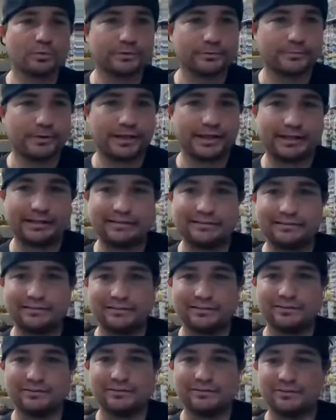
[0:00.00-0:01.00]
one, man.
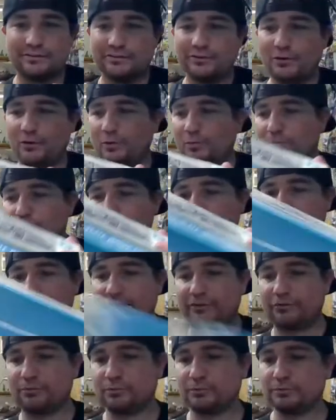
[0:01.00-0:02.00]
It's an old
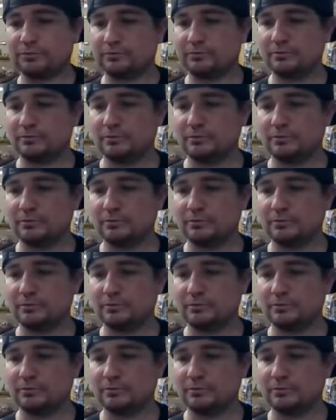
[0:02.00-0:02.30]
brass one.